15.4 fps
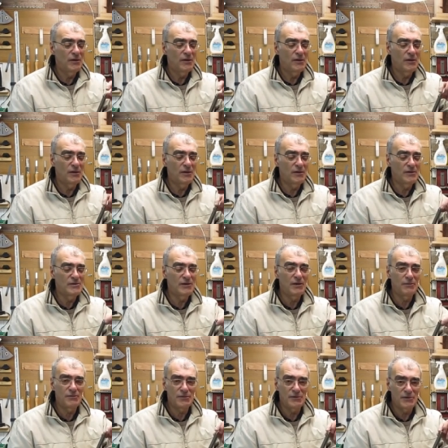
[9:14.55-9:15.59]
uh,
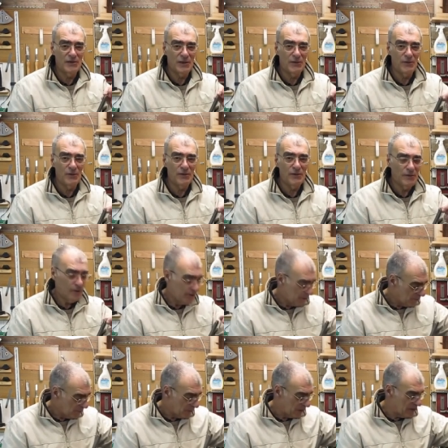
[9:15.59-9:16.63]
tip to the dowling,
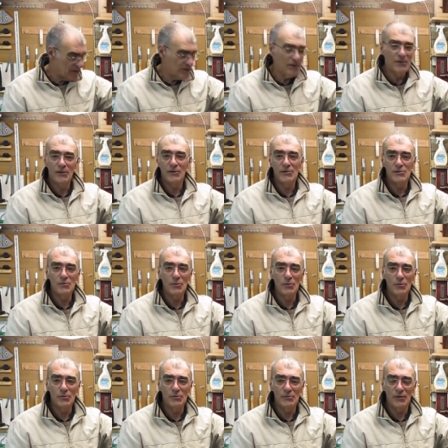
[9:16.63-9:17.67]
place that in a
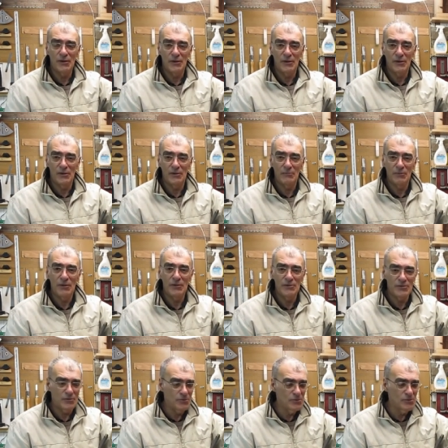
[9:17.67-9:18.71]
small in your pin
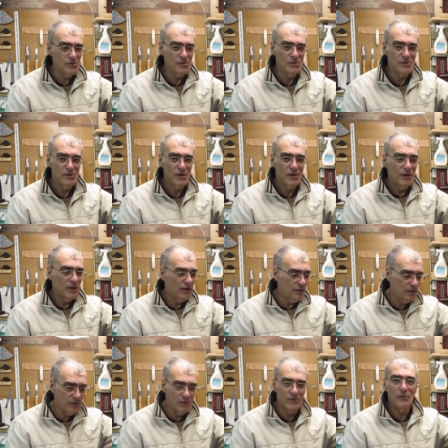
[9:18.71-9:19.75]
jaws and
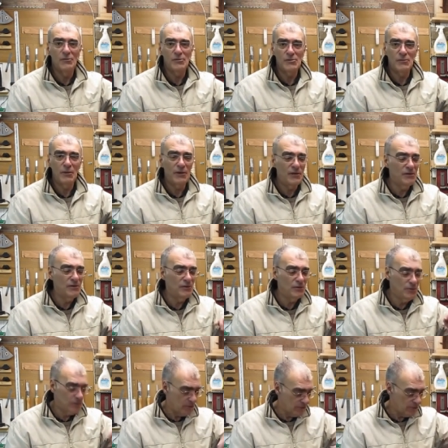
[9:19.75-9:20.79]
at, at low speed
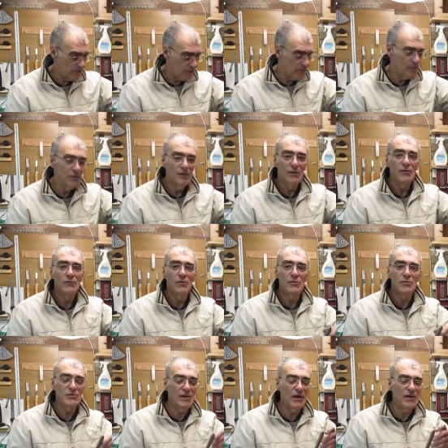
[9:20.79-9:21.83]
you can
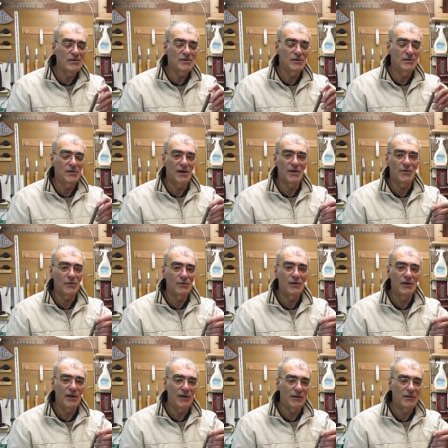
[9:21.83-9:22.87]
rotate that on
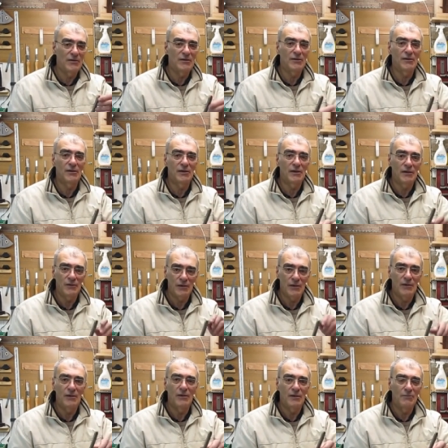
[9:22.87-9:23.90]
the lathe and
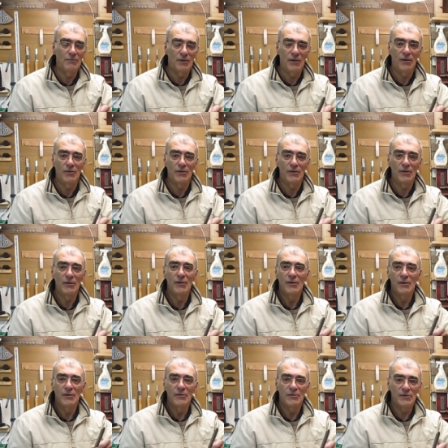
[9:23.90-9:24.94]
lightly apply
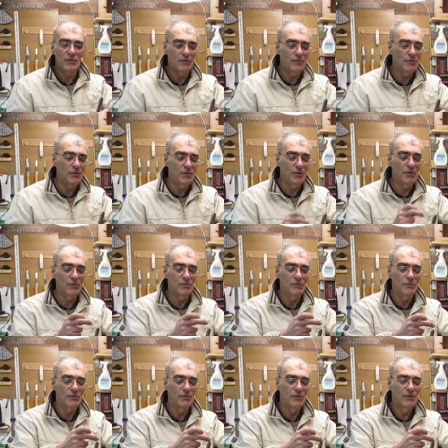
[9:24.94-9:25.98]
the diamond
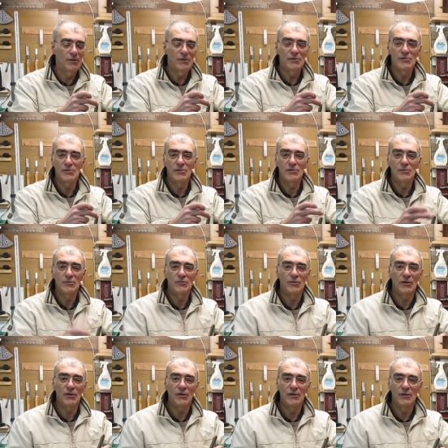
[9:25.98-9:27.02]
hone to
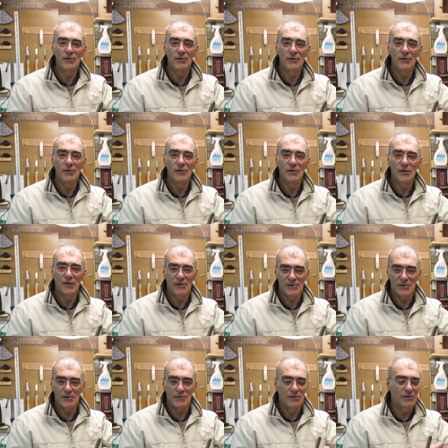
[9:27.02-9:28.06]
the
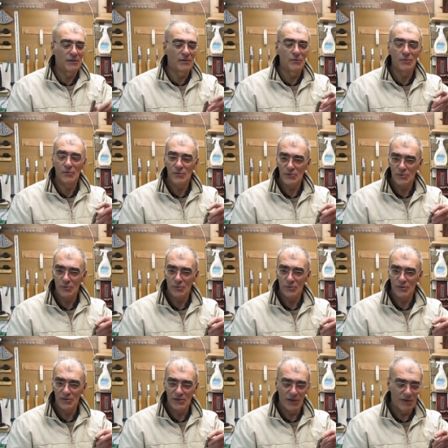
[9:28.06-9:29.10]
cutter and that will restore its